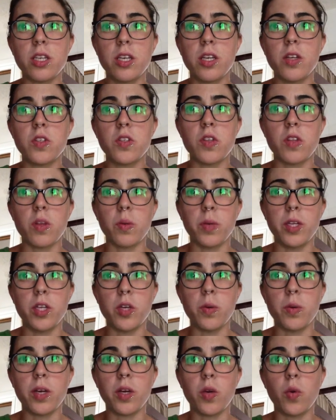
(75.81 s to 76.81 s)
so that we know
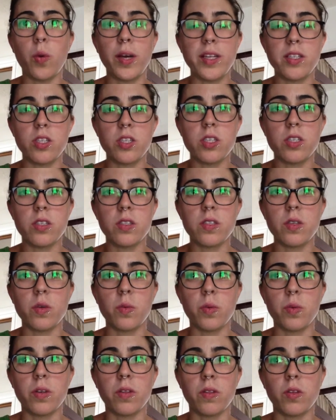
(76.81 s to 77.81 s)
what questions
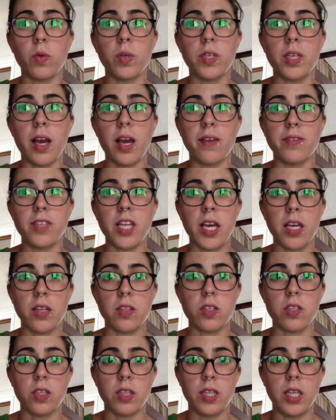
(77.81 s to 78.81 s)
we're going to have to
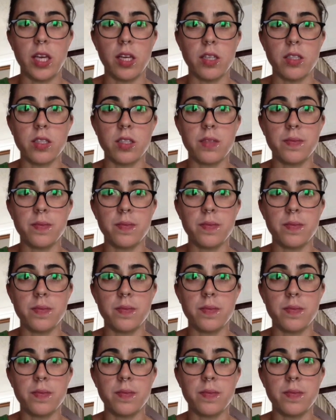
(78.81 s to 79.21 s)
answer at the end.